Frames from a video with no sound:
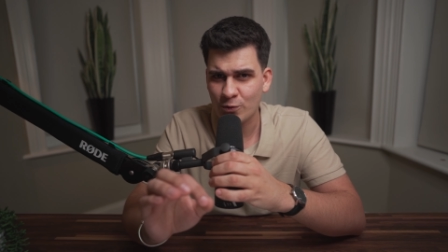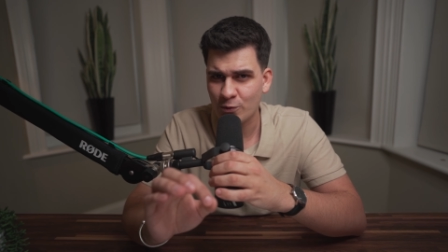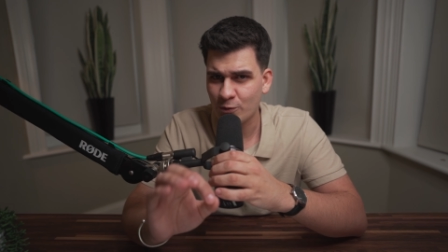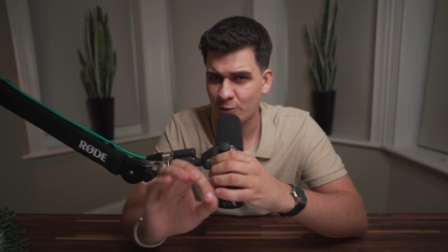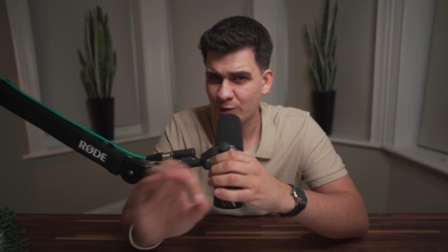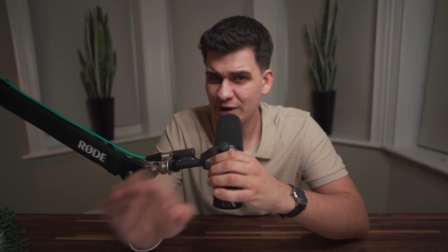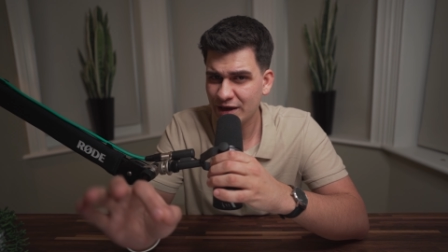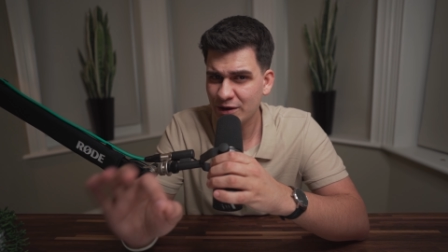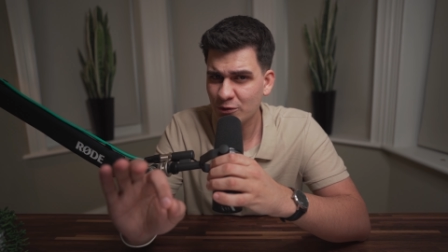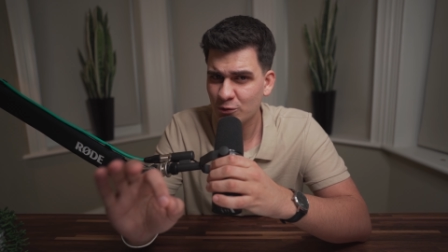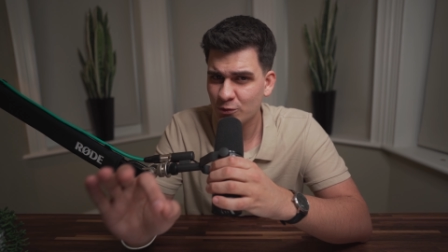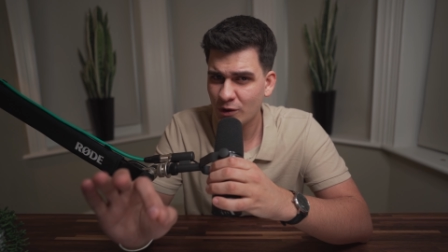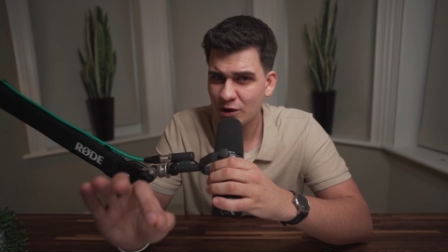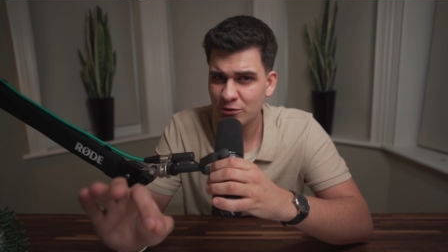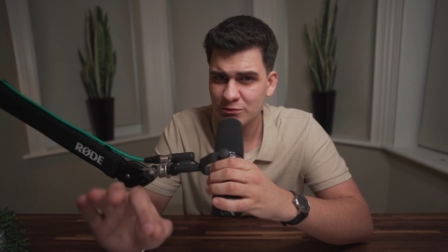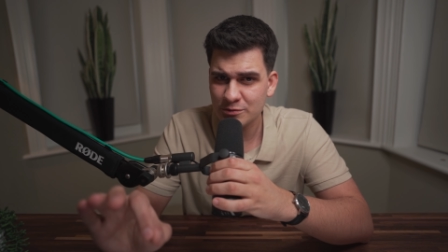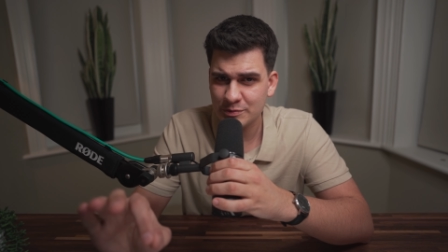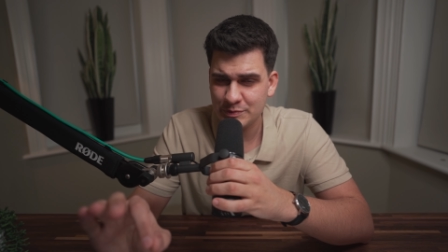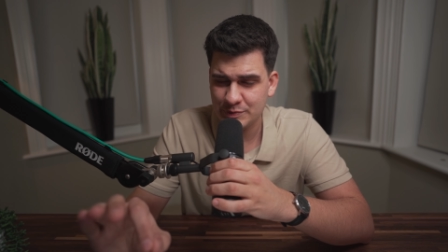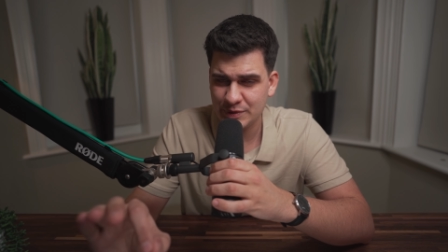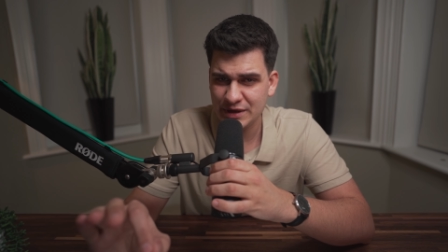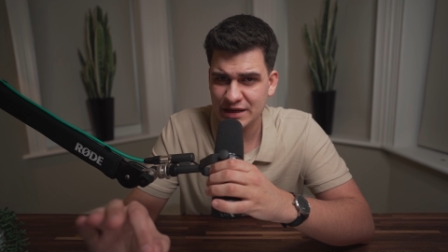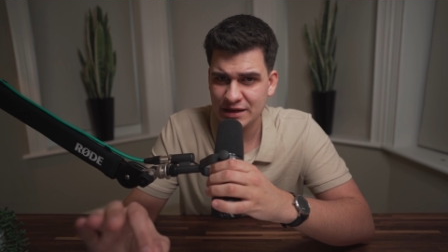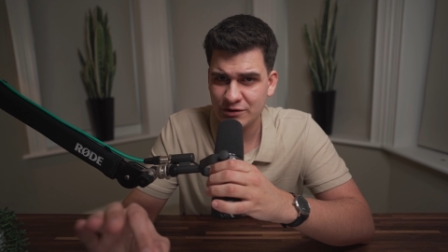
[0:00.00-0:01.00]
We
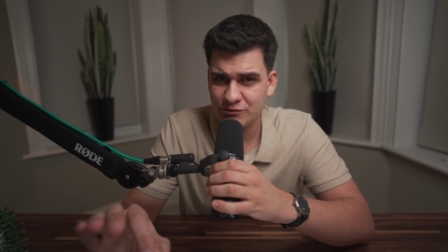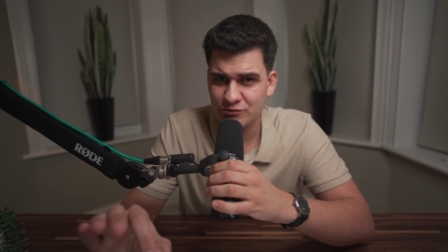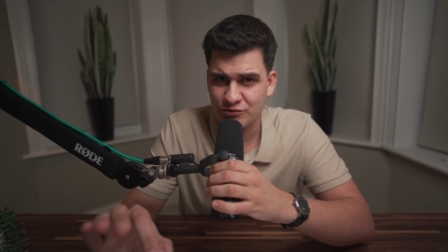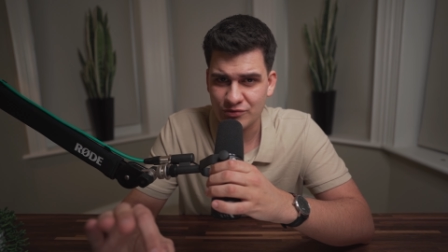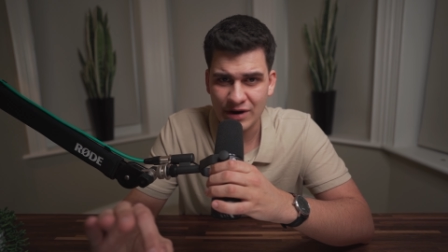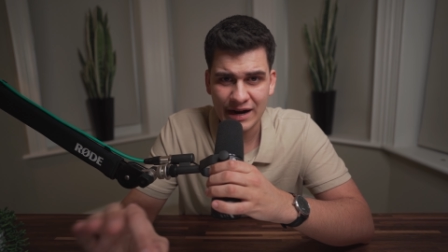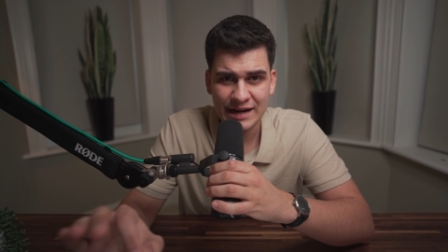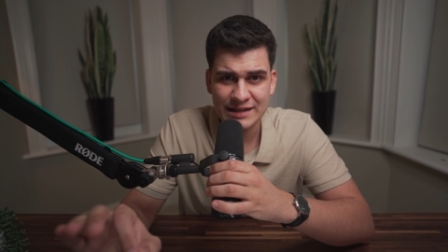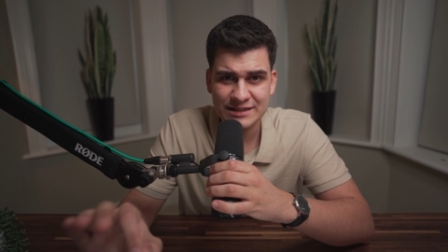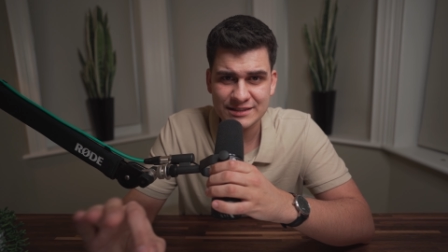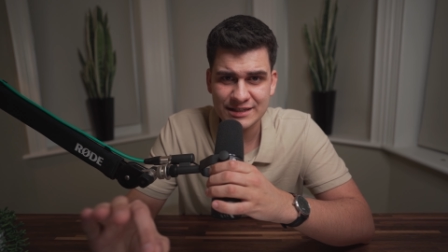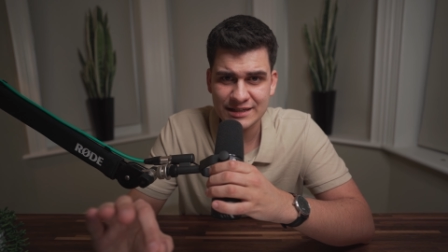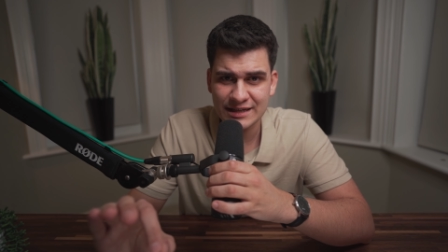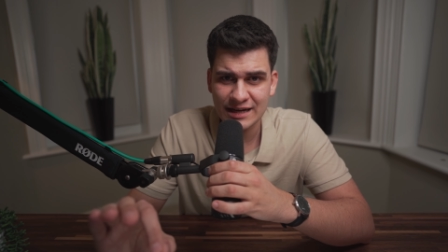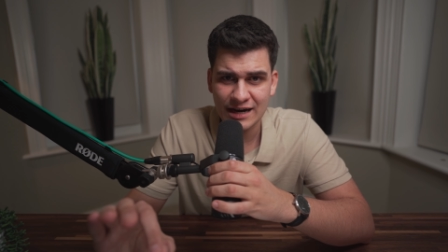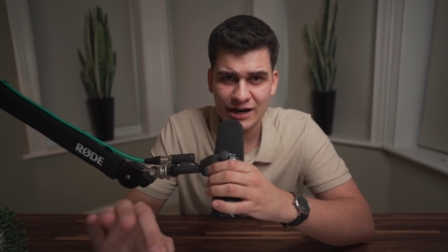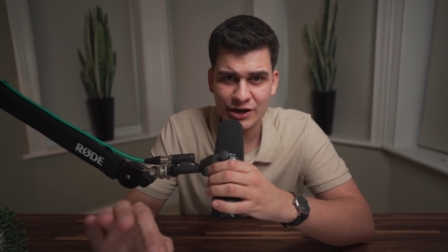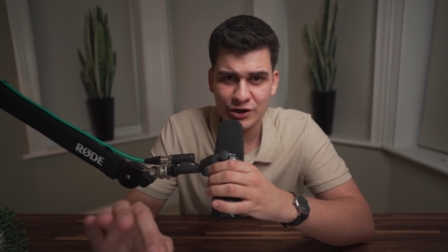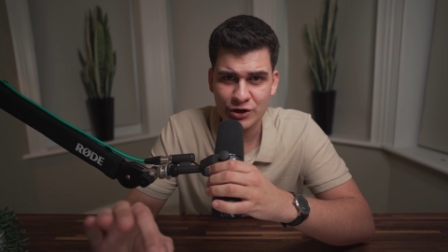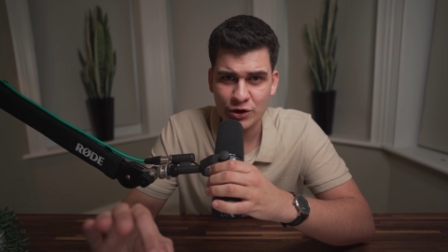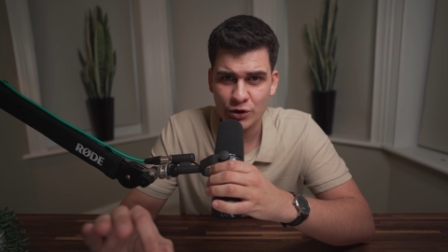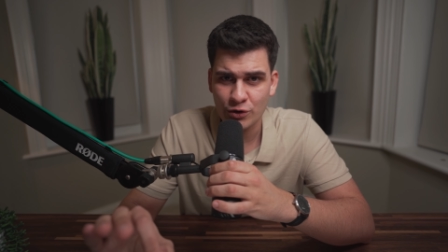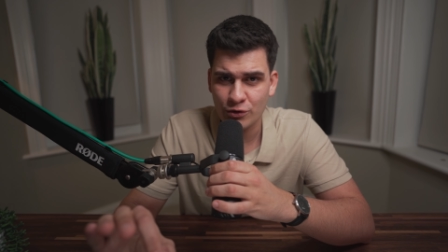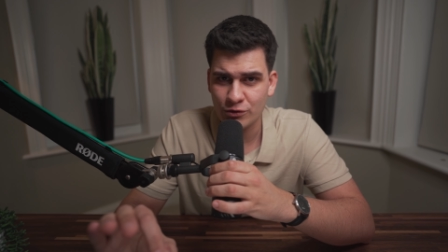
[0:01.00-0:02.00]
won't be writing
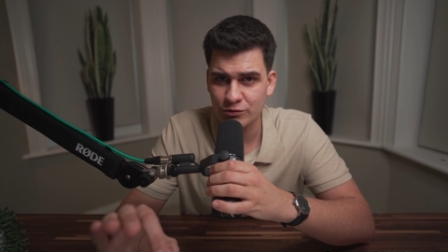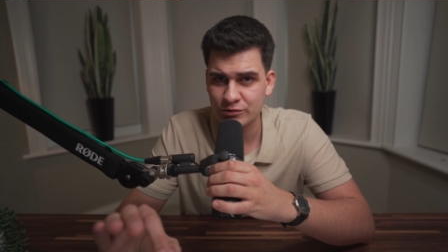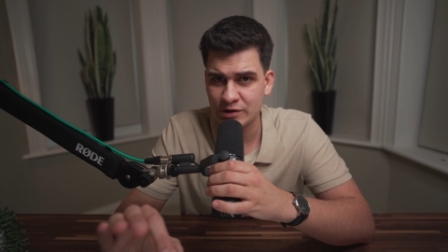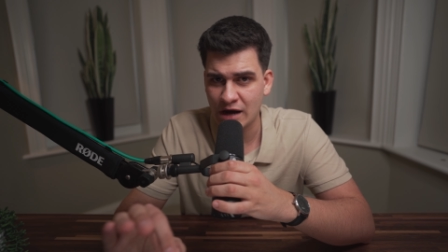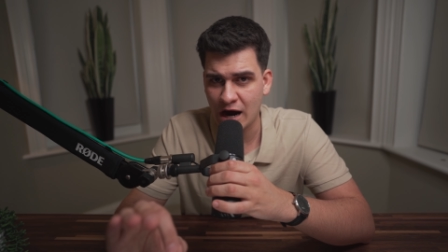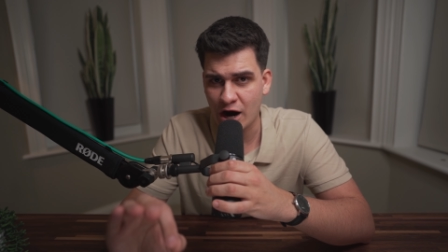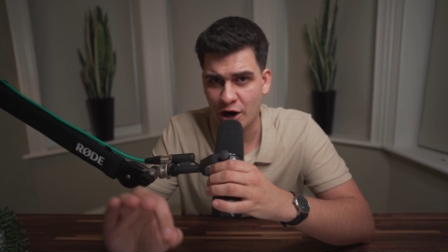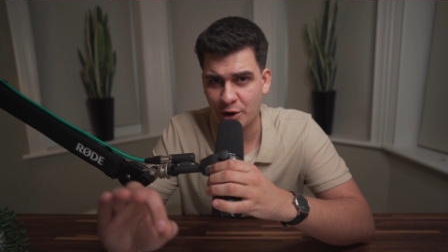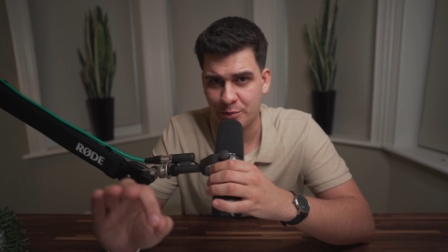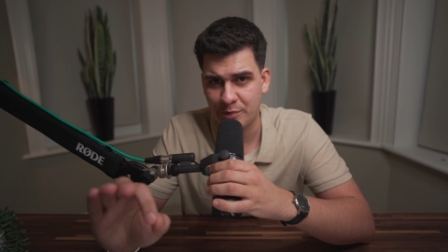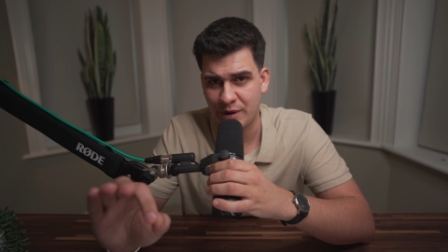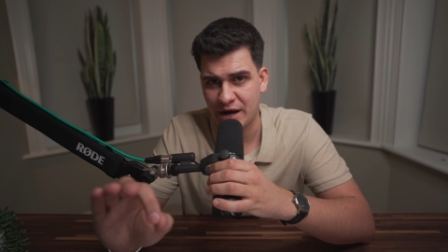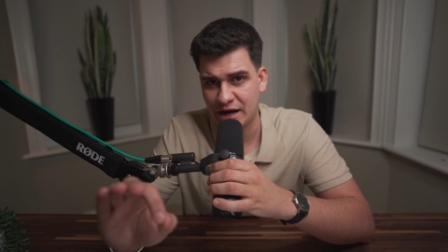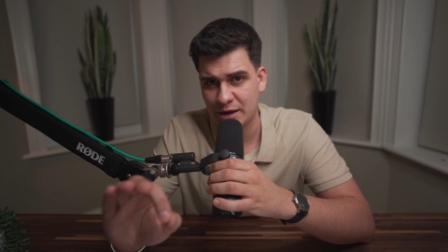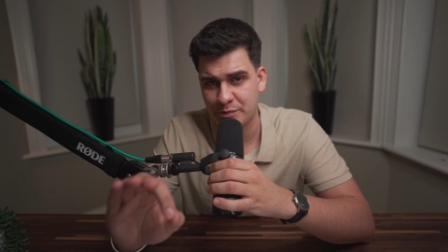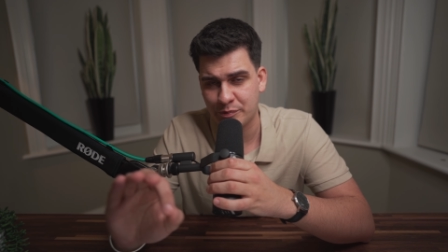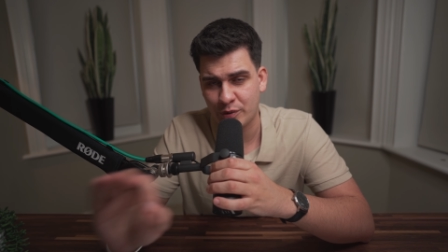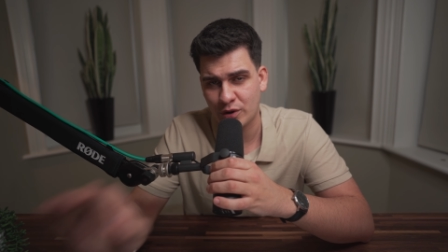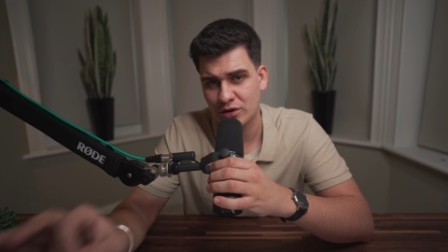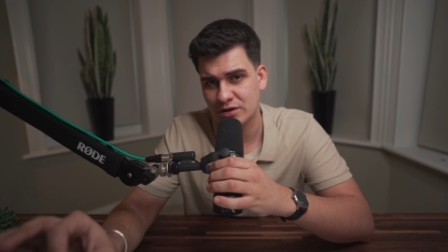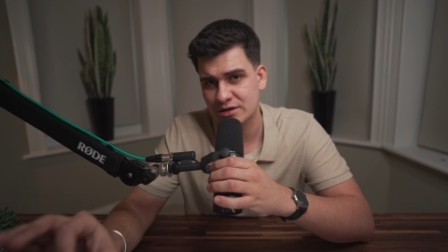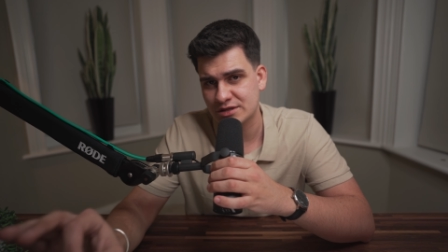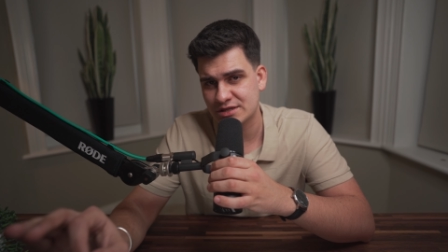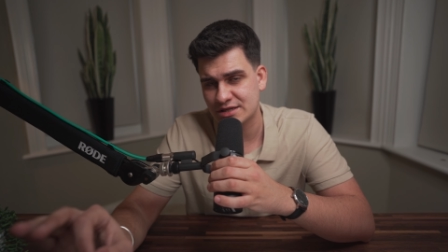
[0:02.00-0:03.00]
our own RBAC
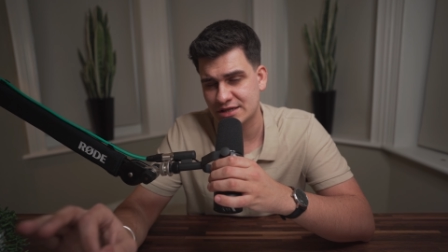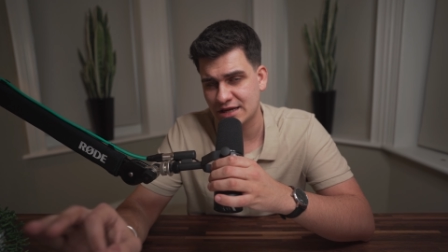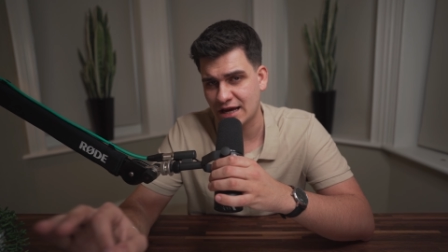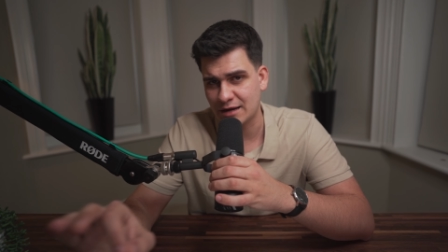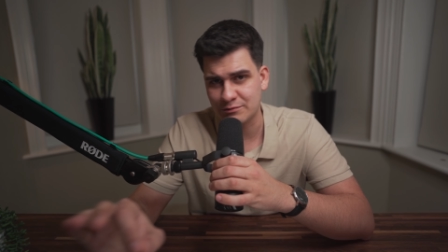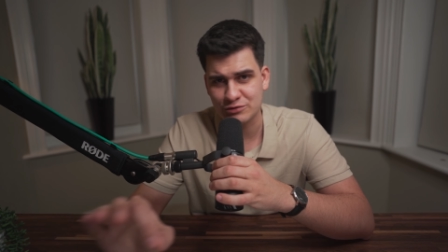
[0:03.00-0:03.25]
policy.